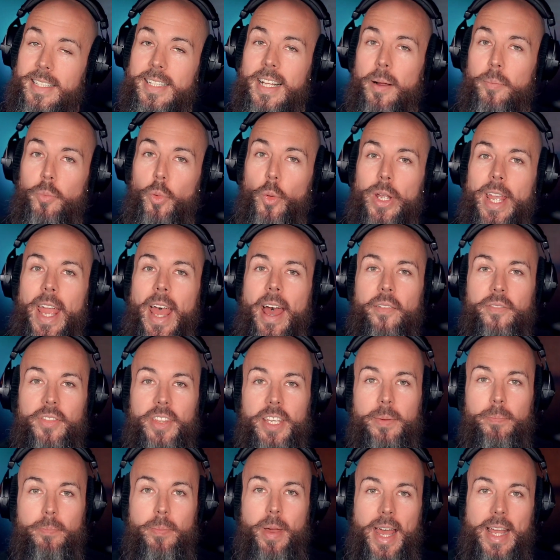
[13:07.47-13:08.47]
up, we have
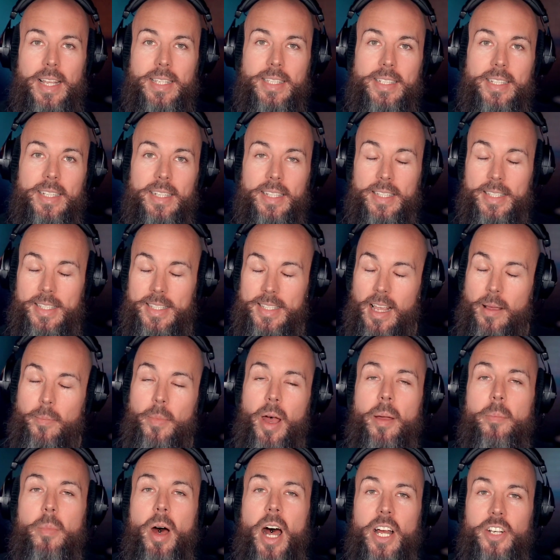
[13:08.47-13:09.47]
the best
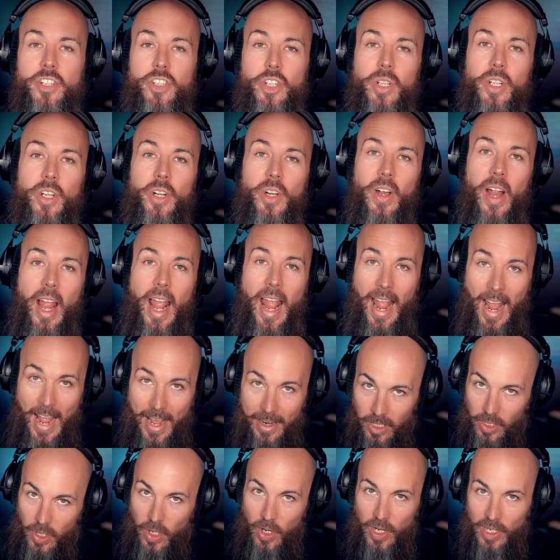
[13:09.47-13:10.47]
semi-modular
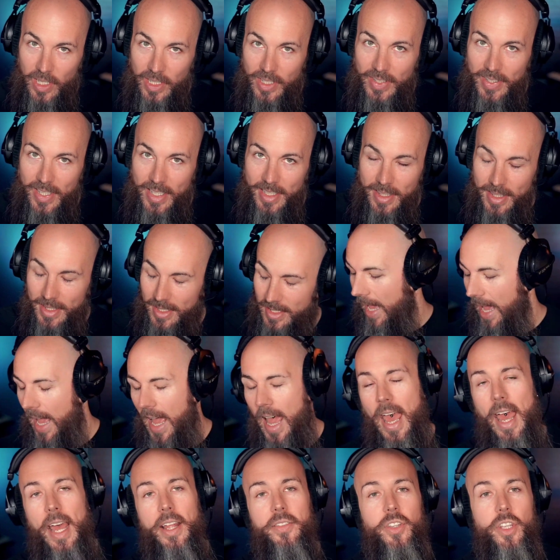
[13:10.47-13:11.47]
analog synth,
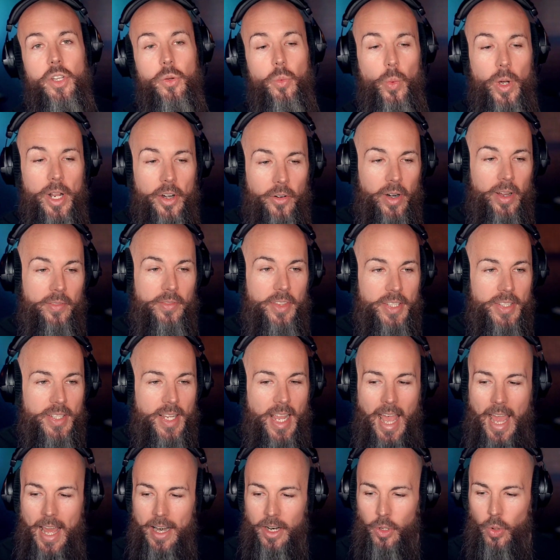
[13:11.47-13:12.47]
and the winner of this
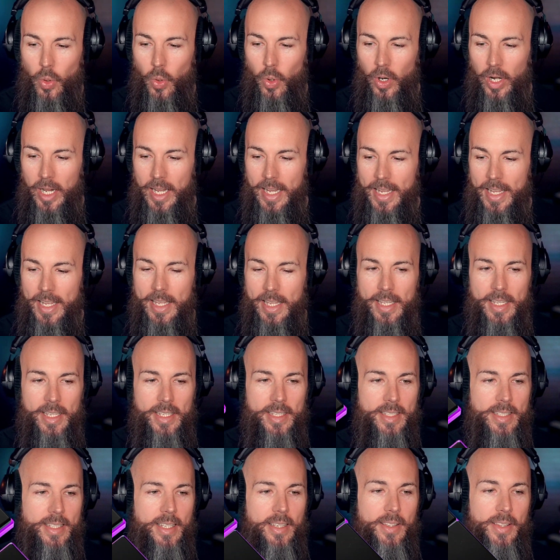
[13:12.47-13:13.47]
category is